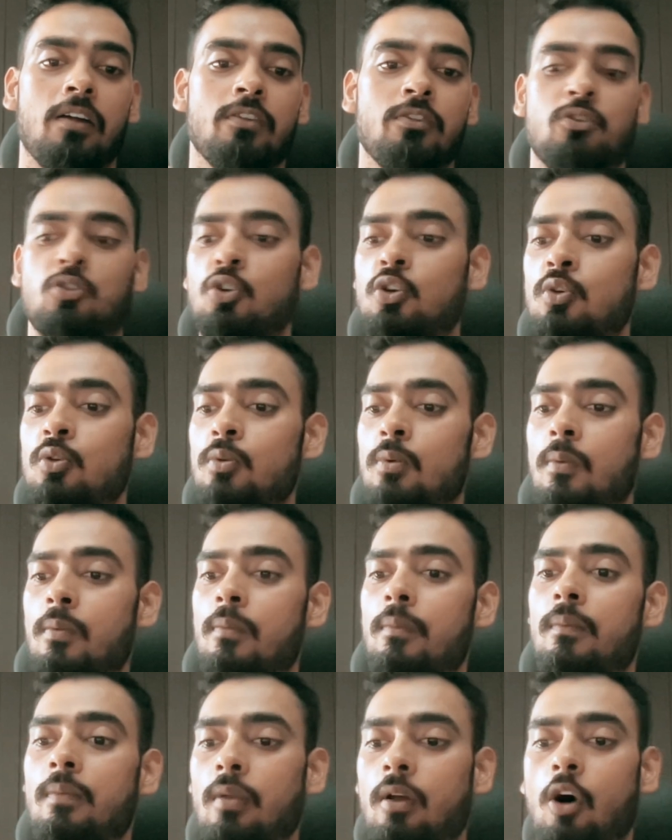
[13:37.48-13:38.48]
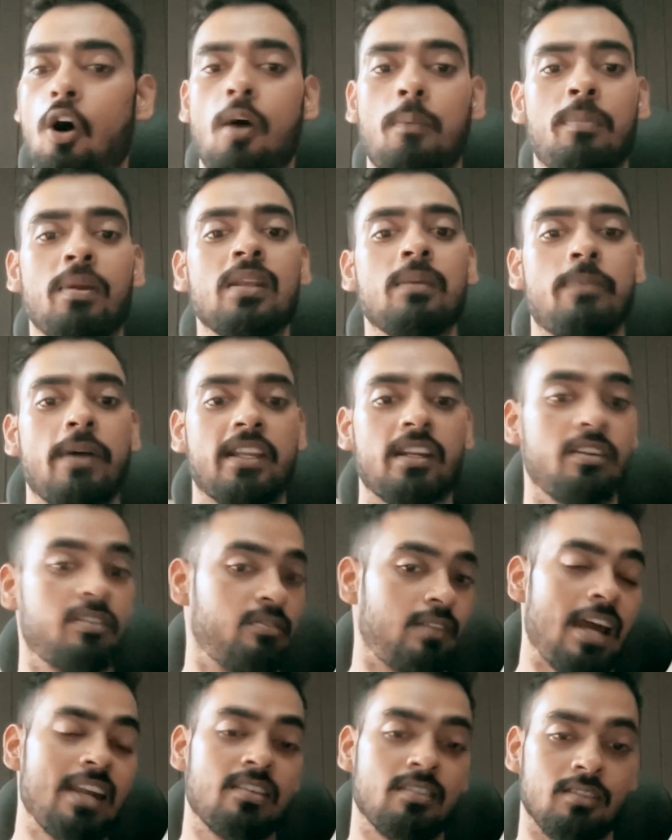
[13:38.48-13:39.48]
do or build better
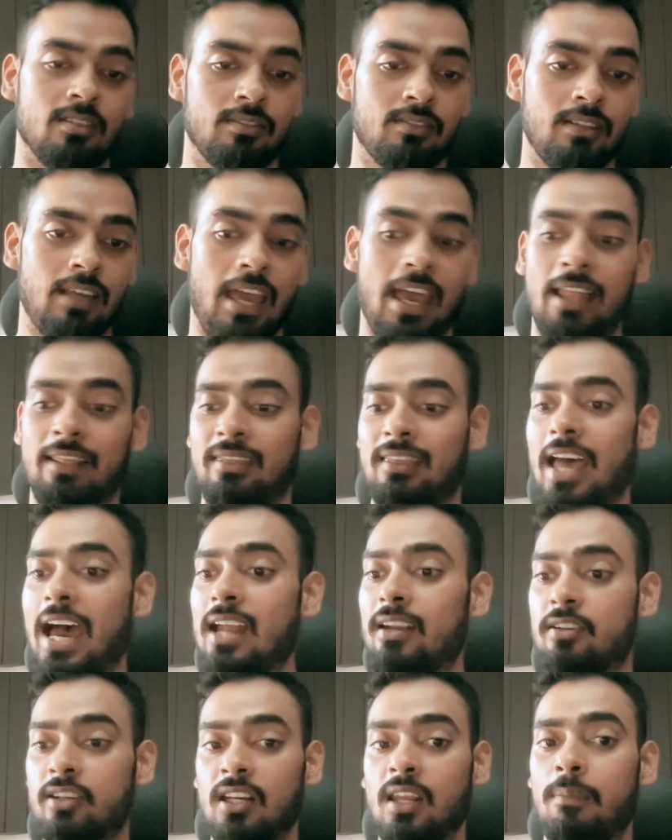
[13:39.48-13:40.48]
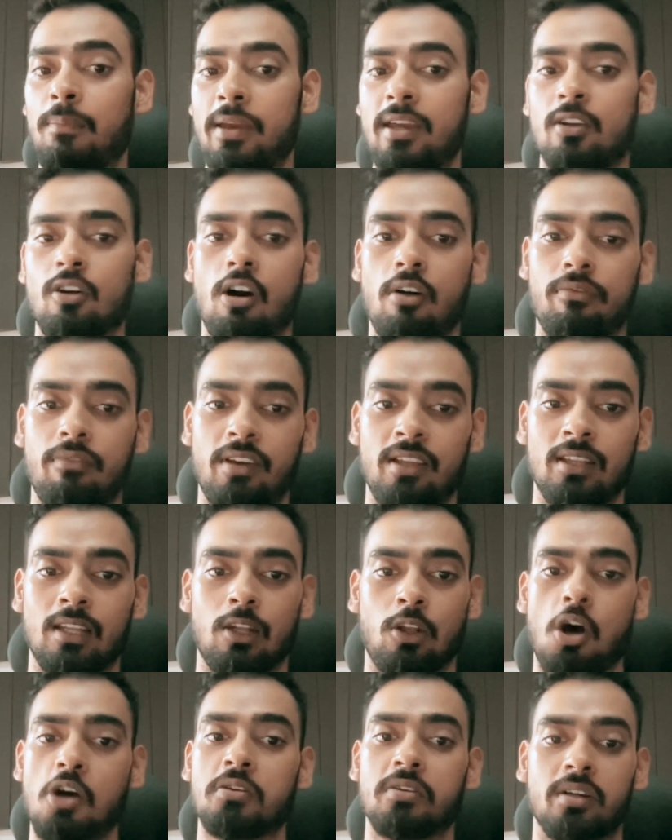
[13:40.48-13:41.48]
strategies, and that really paid off in the
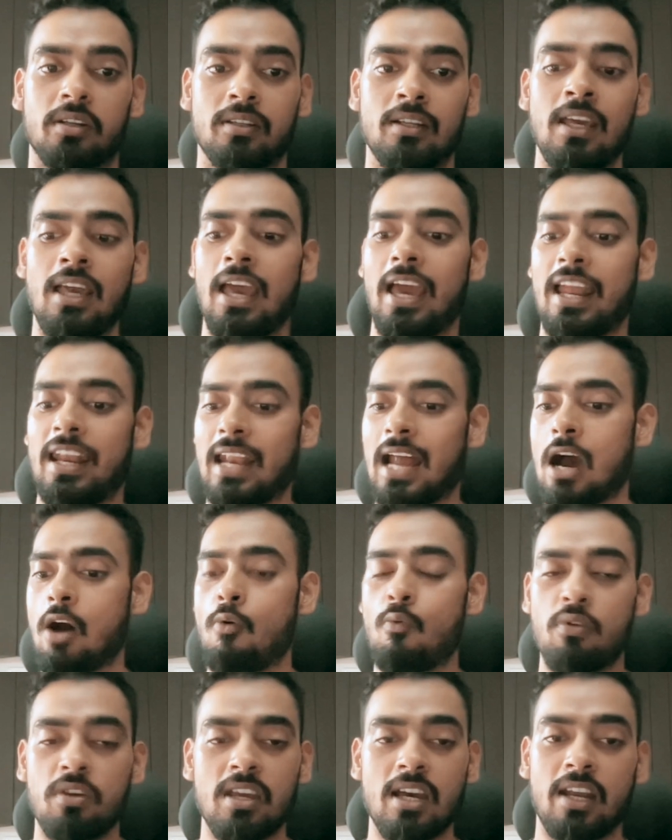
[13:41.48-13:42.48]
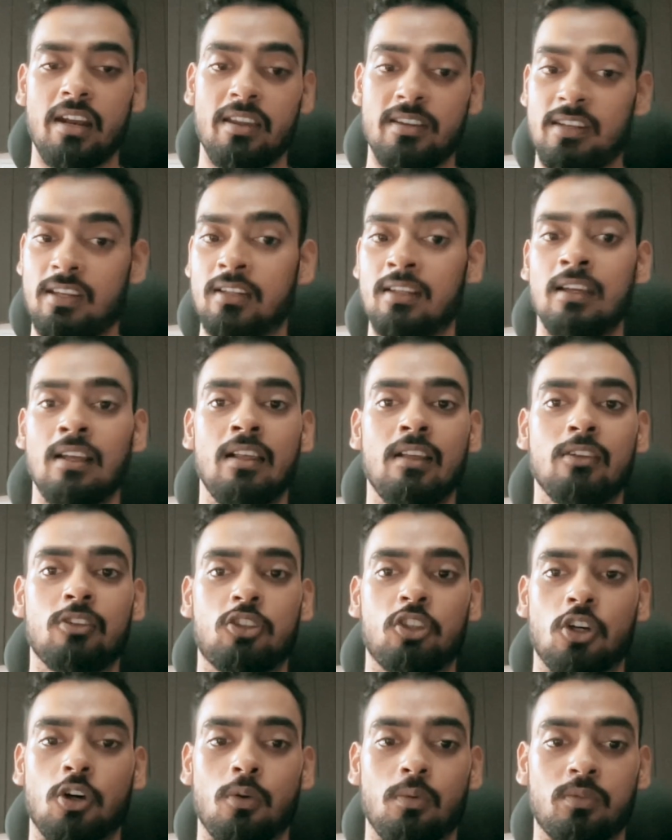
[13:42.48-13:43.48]
long run. And now we are hitting,
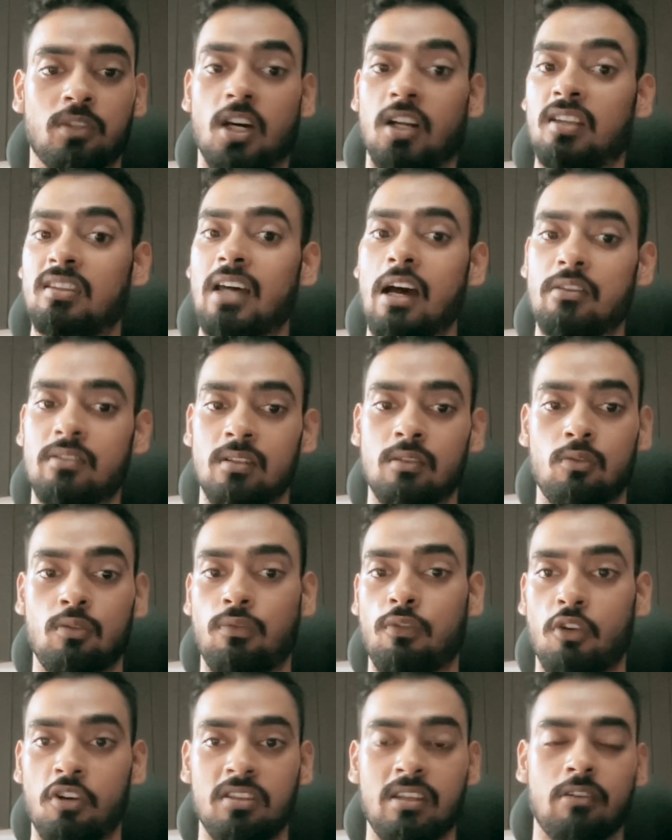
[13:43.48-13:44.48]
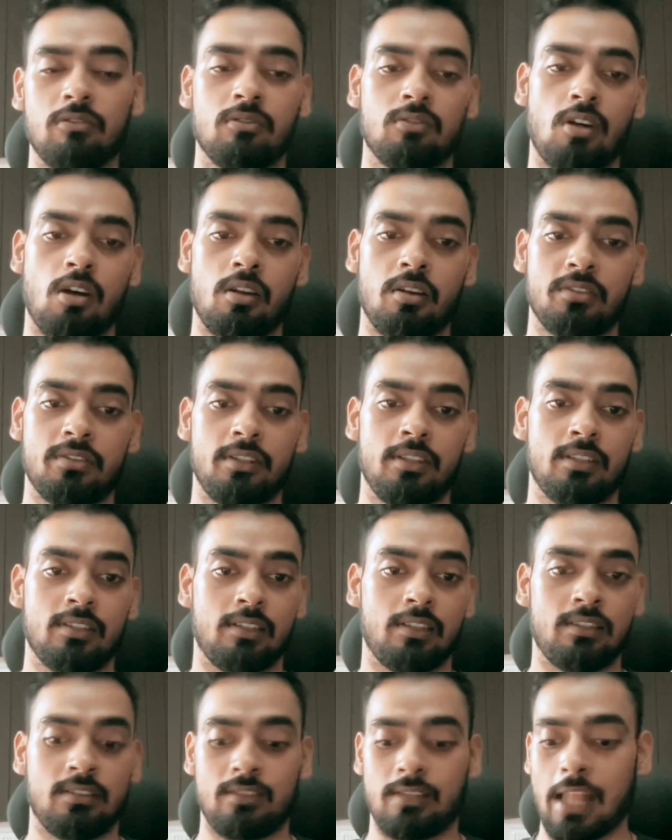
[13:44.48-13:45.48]
so $30,000 to $40,000
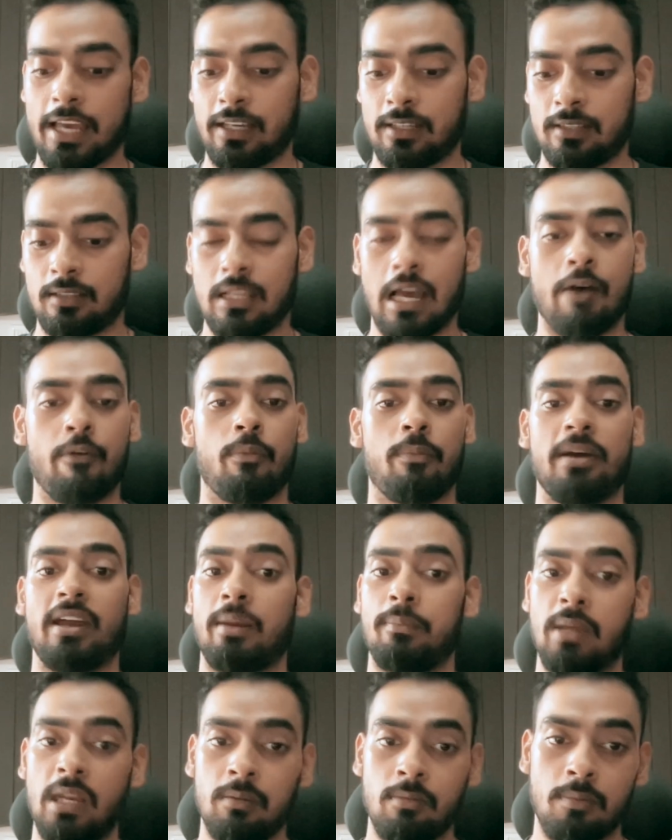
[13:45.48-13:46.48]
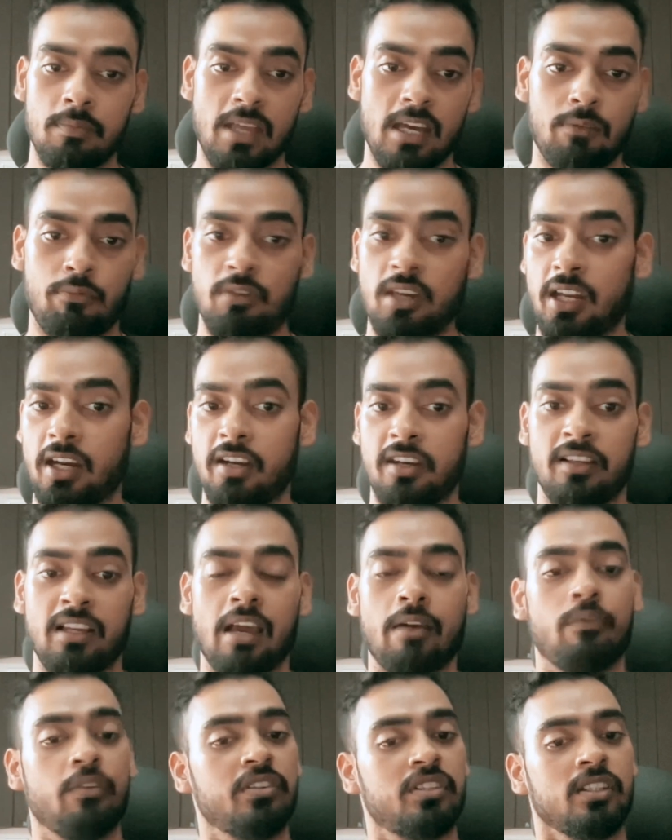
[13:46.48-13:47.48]
is like our bare minimum that we are hitting
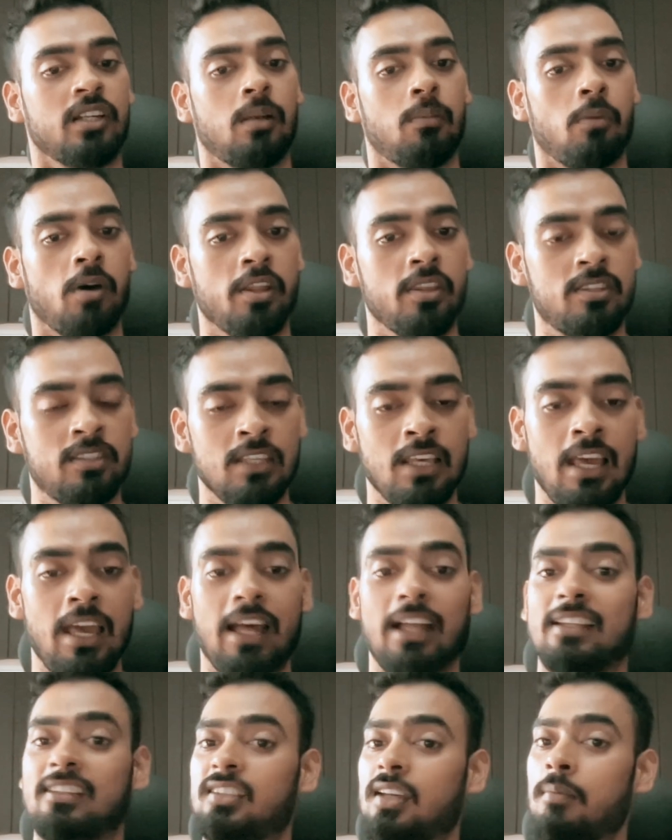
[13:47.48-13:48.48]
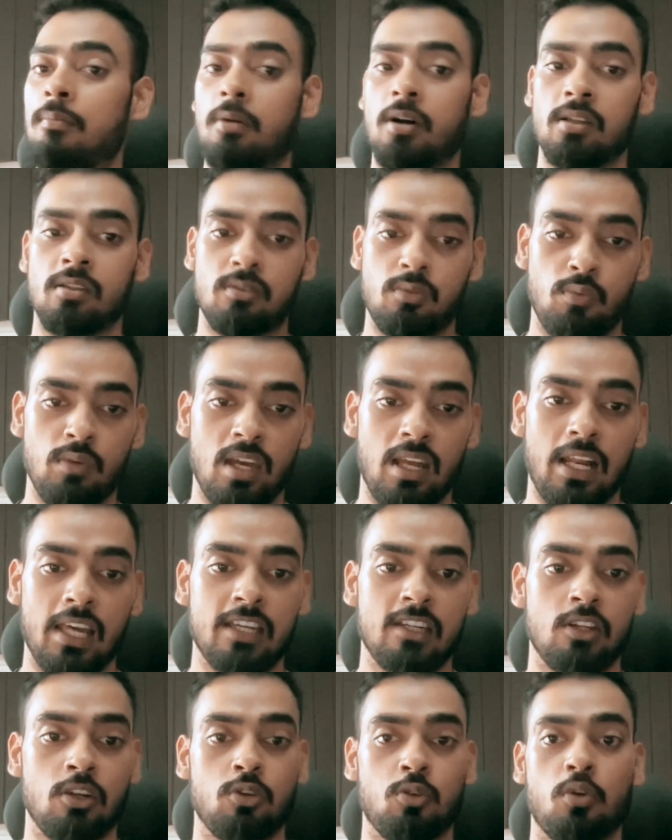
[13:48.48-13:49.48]
every single month. And some months we are
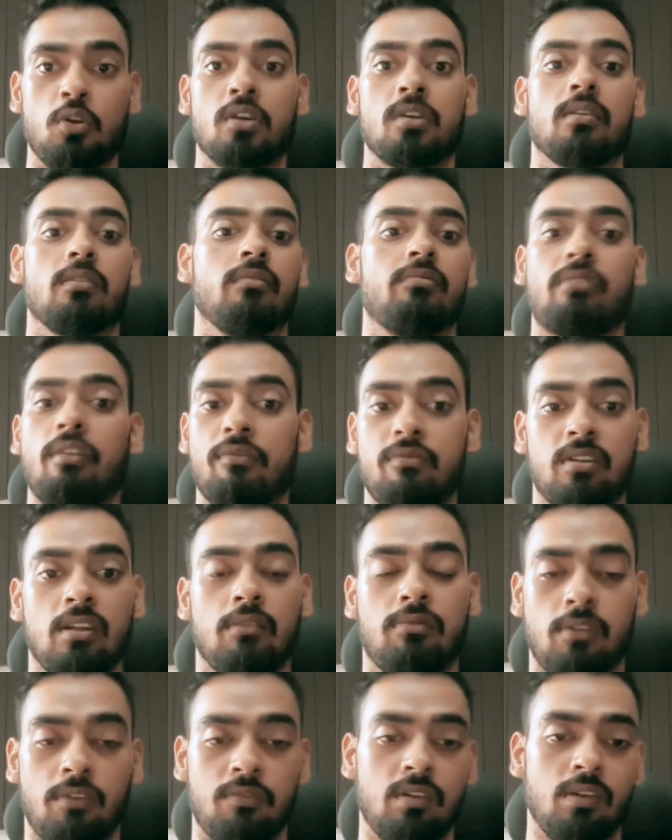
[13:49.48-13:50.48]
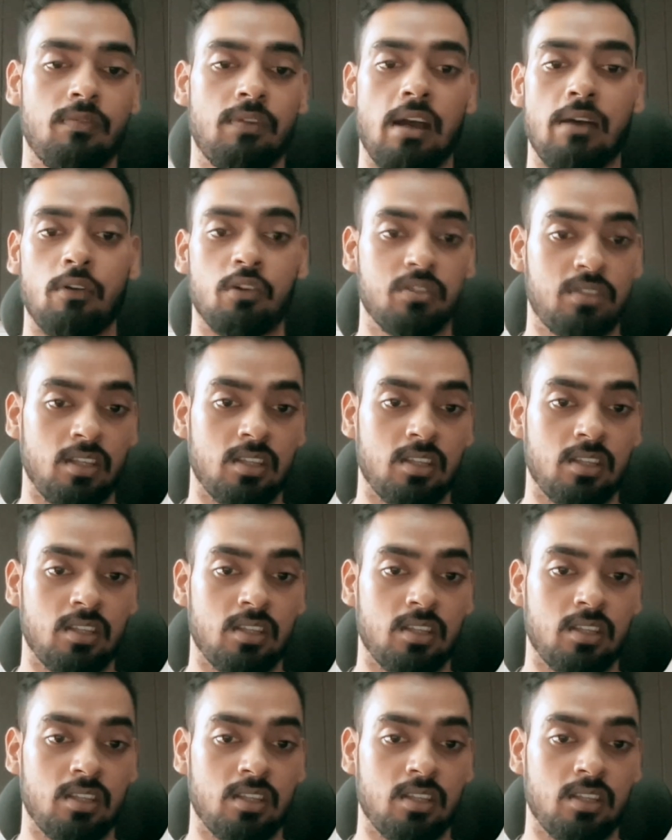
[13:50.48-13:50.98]
doing $50,000, $55,000 or